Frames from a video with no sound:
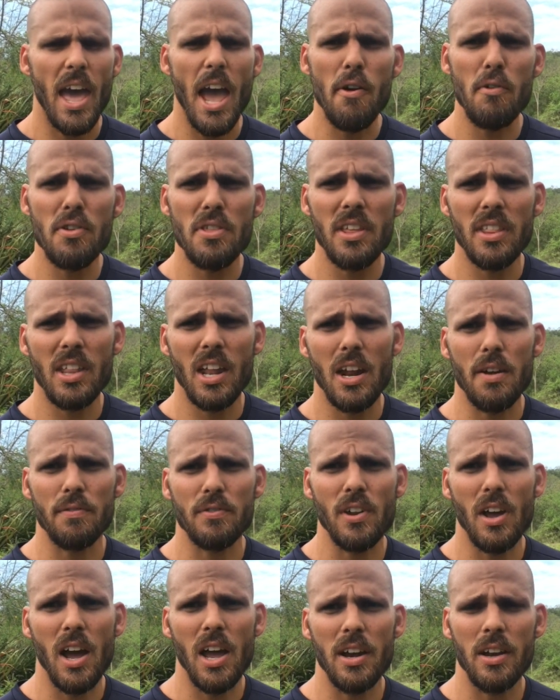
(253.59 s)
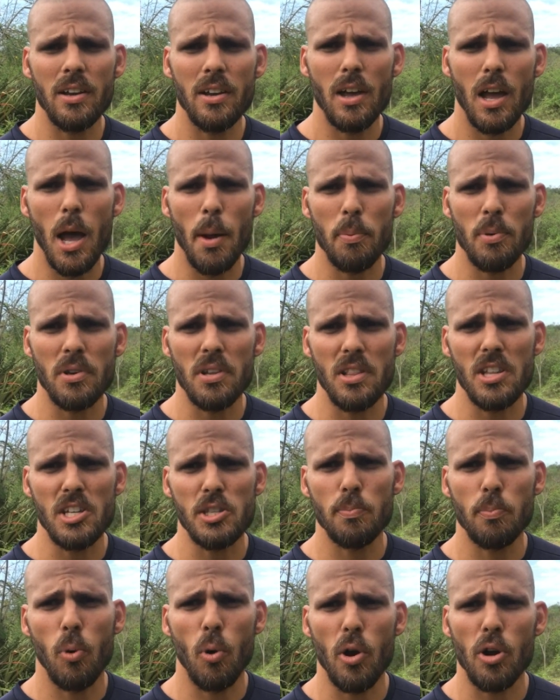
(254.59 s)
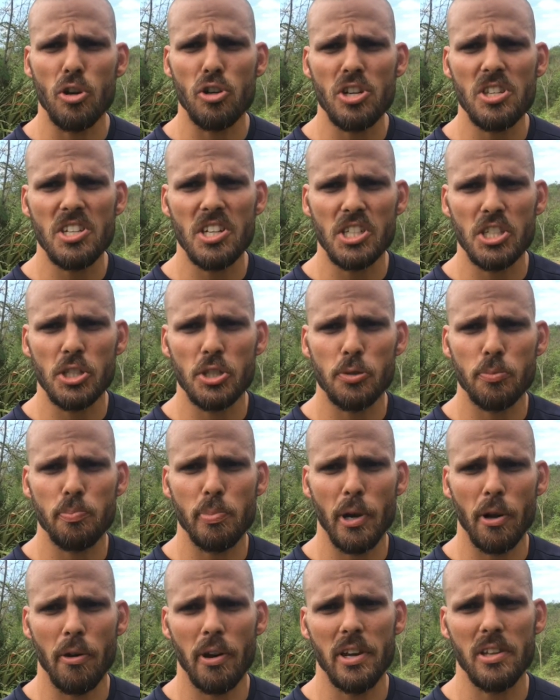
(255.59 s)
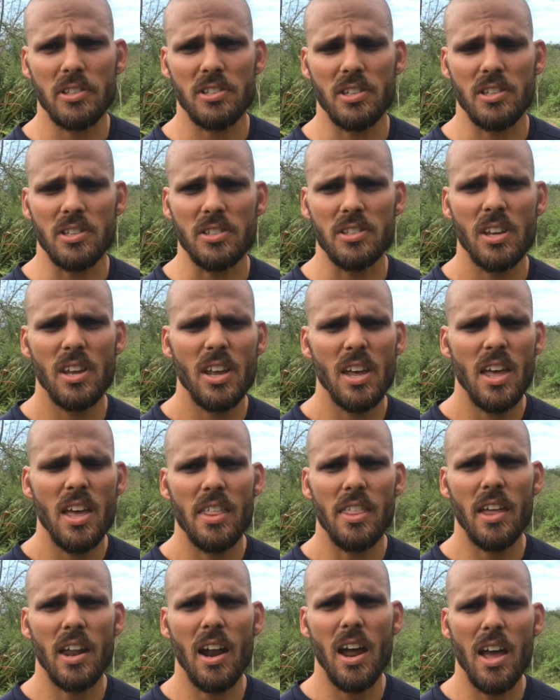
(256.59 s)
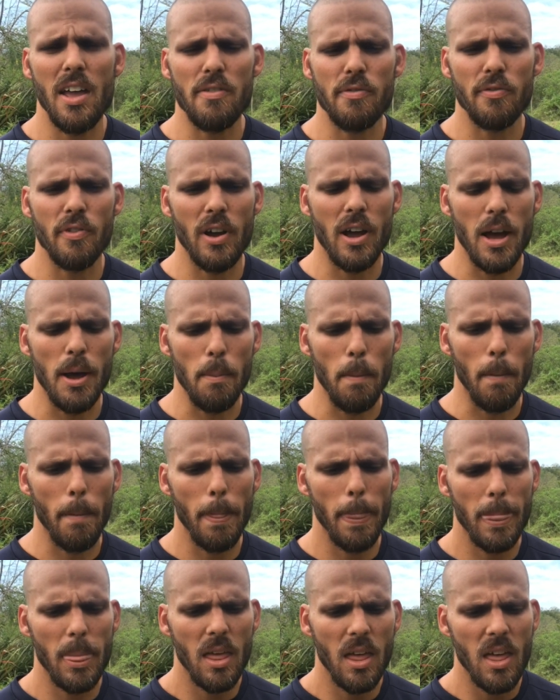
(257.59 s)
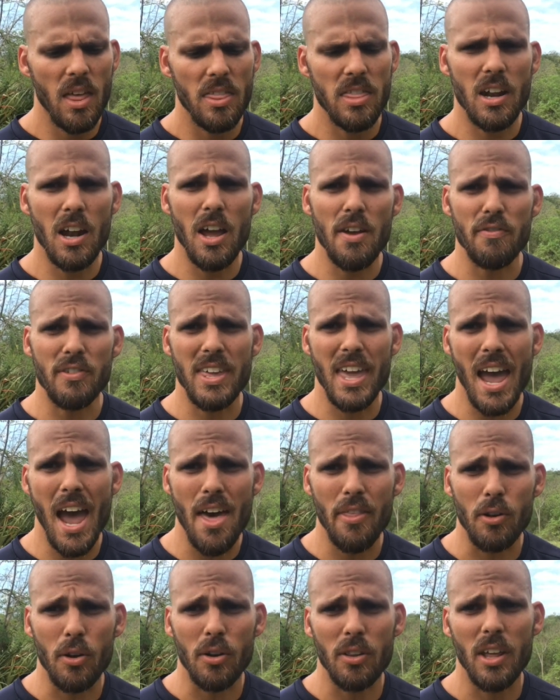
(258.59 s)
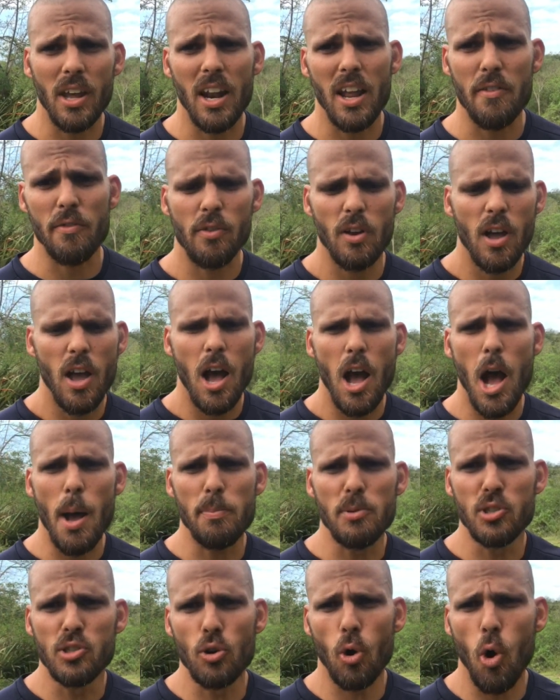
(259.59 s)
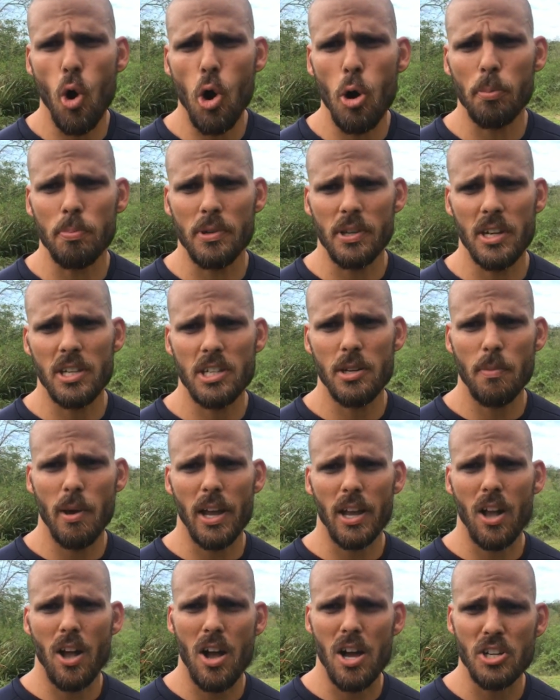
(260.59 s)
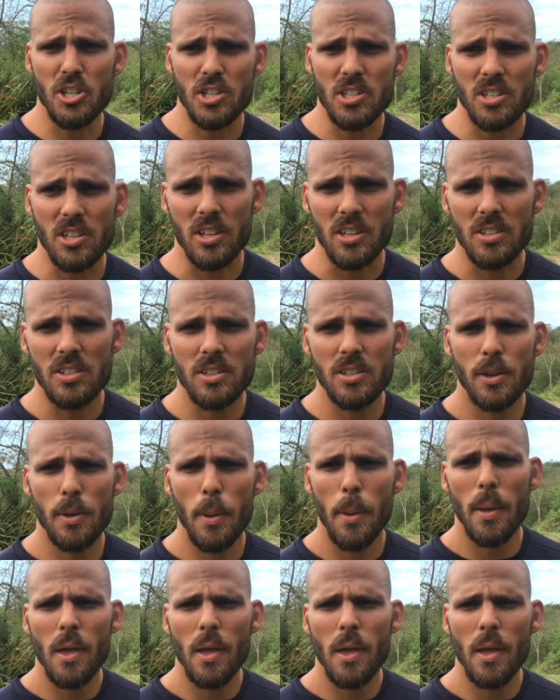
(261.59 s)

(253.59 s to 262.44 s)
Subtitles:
Everything that I've done up until this point are just experiences that I've gathered, that have absorbed into my consciousness.